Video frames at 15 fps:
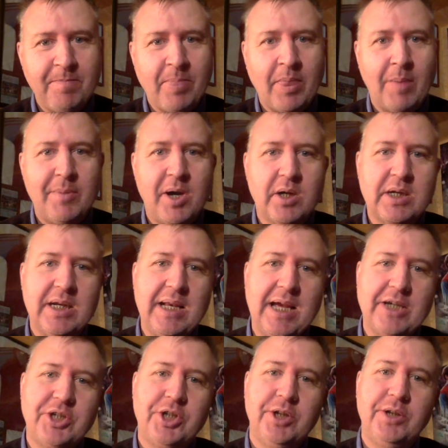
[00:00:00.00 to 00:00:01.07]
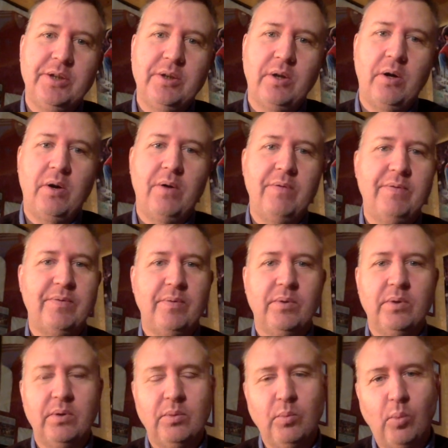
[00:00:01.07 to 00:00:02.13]
my collection of
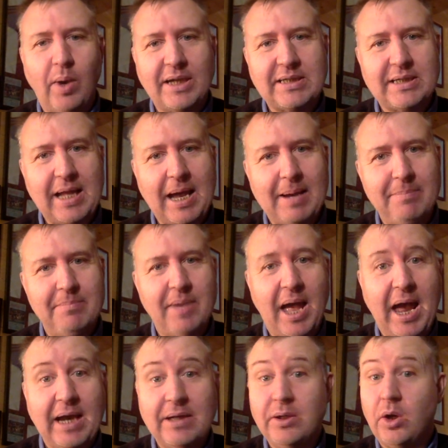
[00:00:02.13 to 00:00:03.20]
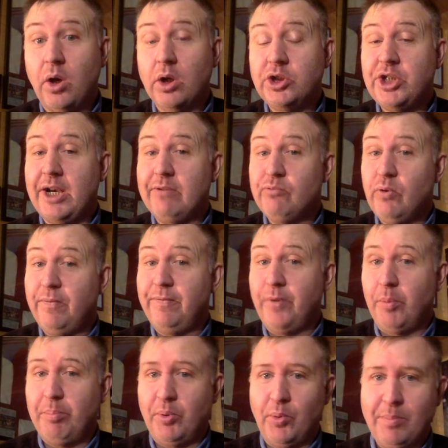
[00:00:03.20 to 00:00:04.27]
West Ham and general
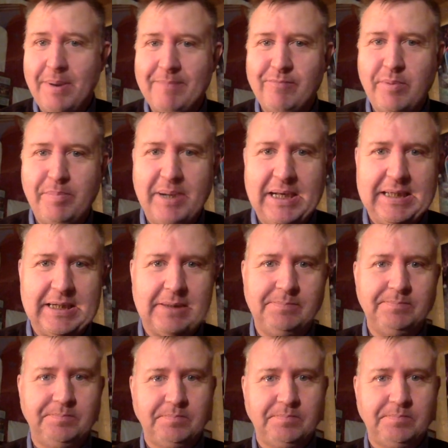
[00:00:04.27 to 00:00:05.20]
football memorabilia.